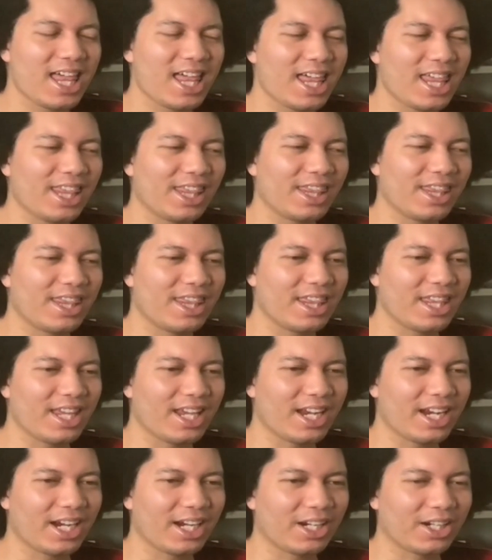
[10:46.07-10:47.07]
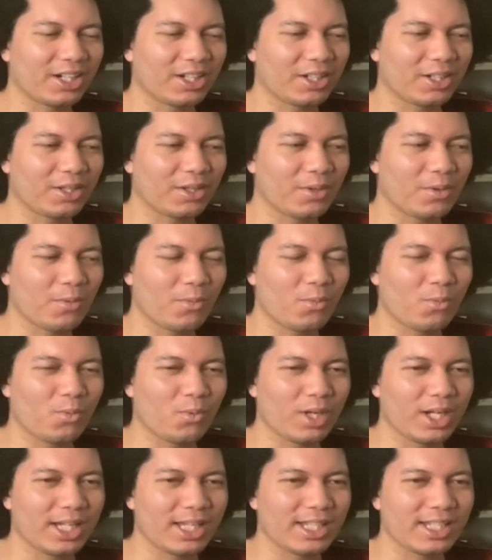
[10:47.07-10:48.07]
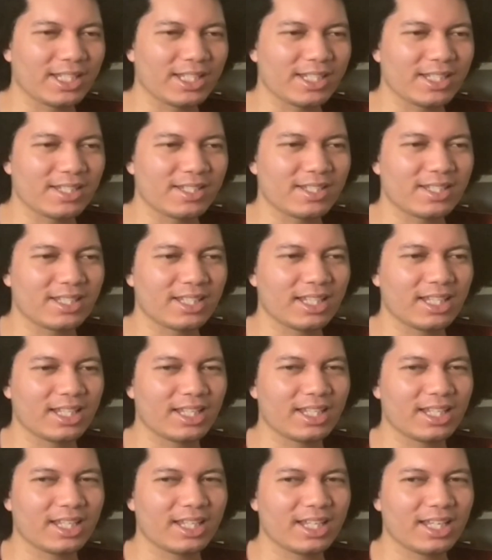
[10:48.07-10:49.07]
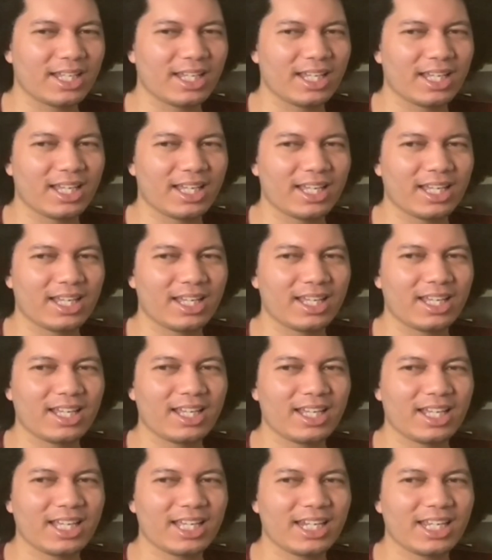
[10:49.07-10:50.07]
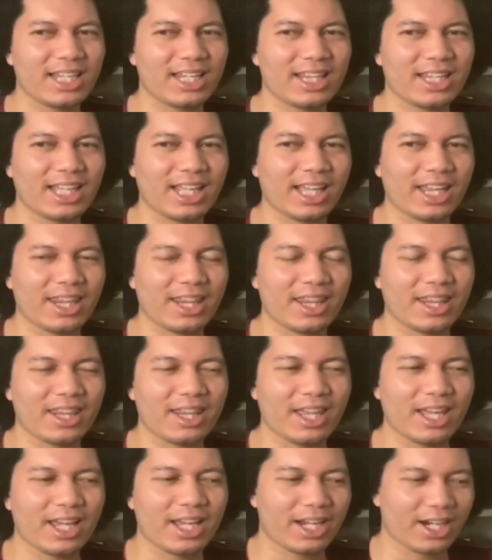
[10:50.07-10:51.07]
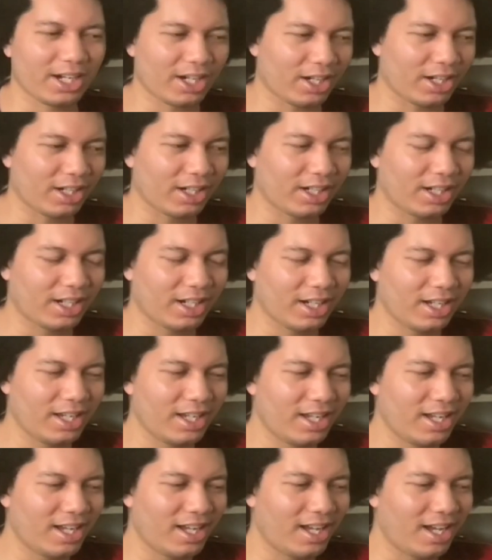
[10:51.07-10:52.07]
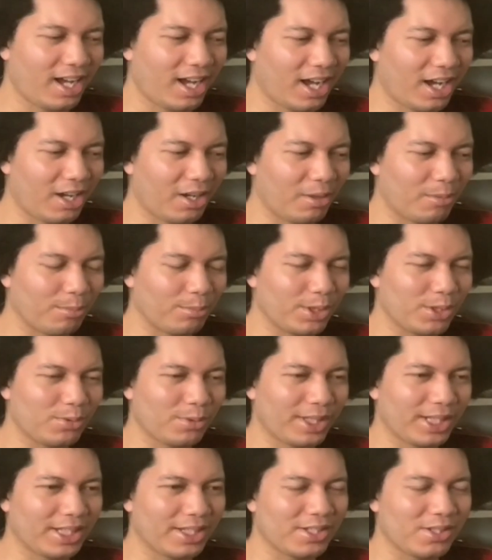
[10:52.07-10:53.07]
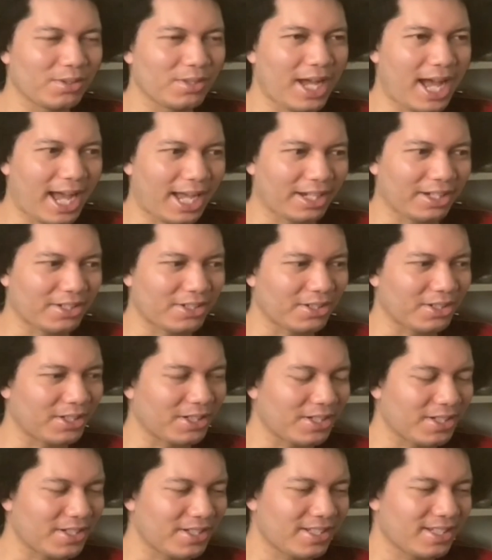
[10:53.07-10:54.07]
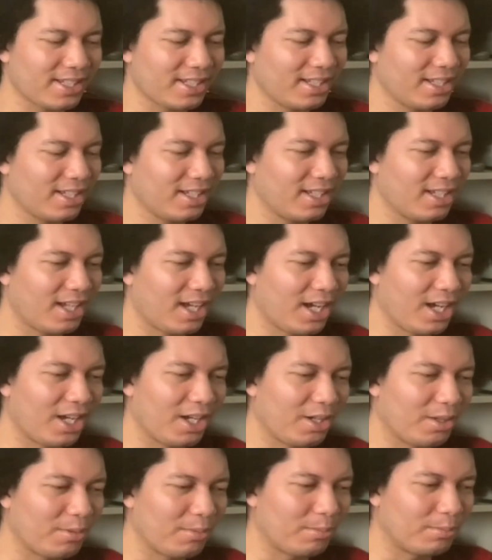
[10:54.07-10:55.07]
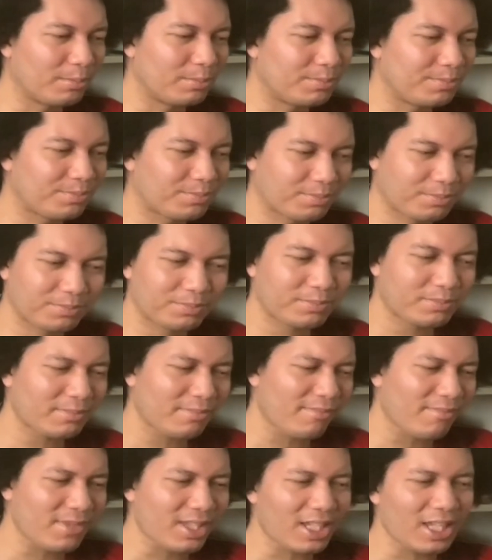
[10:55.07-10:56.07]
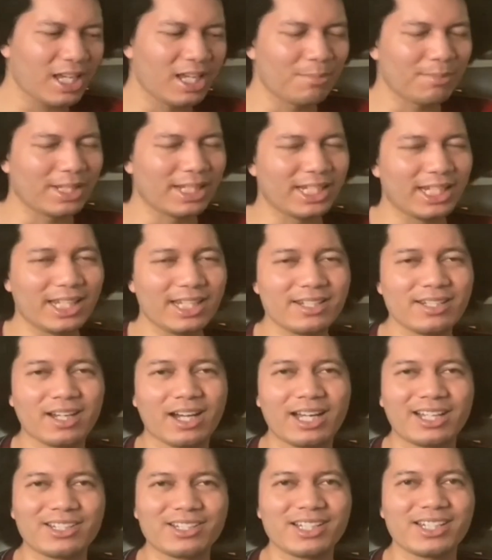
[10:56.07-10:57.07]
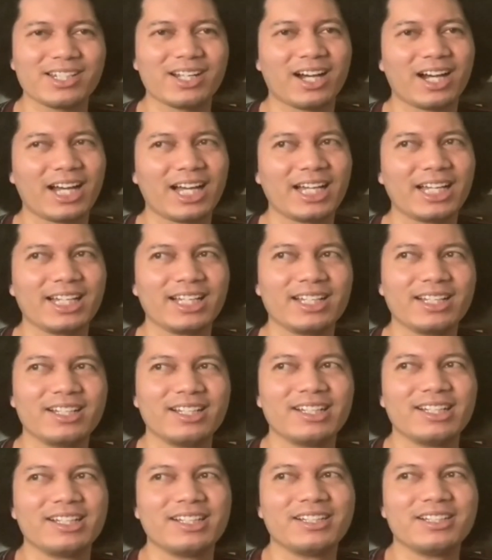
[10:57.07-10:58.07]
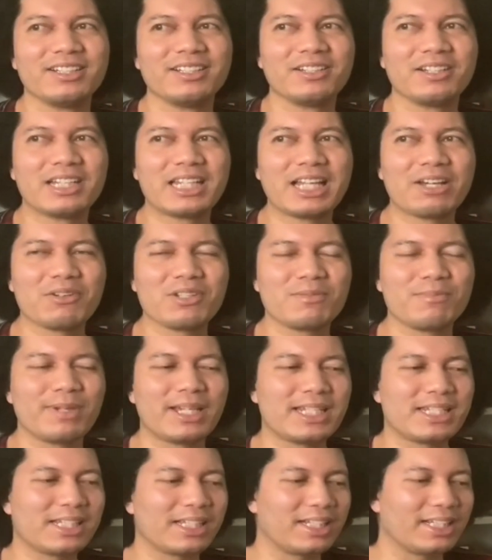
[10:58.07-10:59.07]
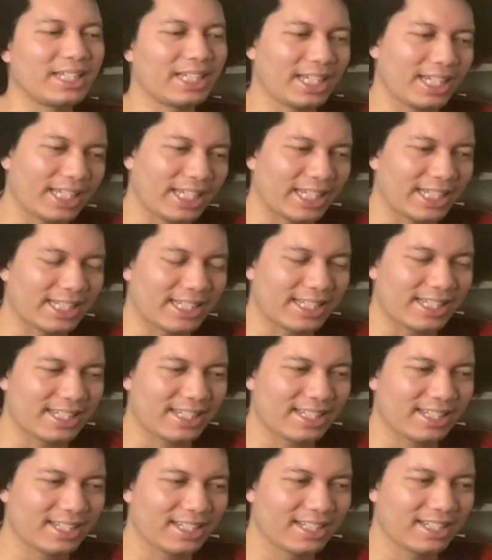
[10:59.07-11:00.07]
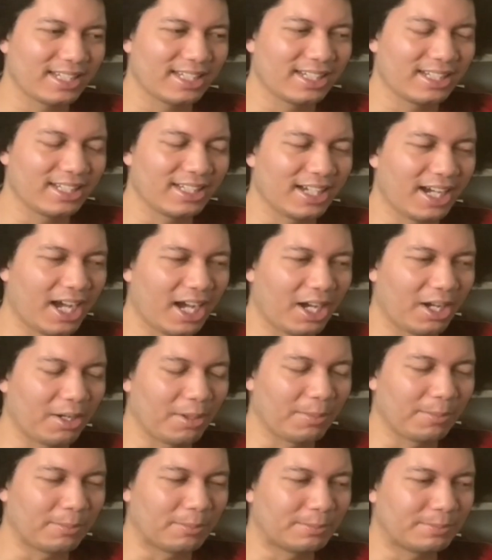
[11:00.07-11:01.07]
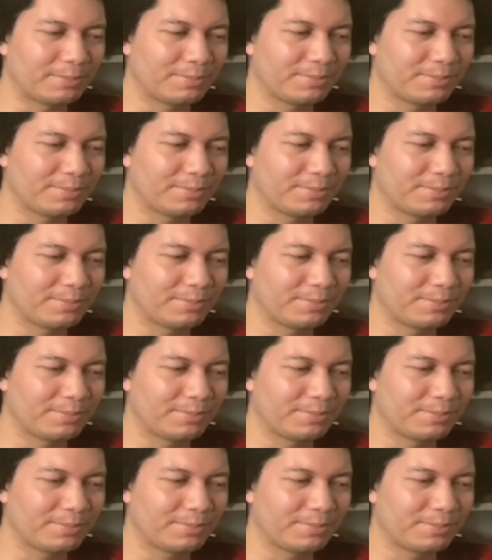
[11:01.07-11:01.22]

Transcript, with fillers: there was anything there between the two actors. I mean, he's hot, she's hot. That was basically it. I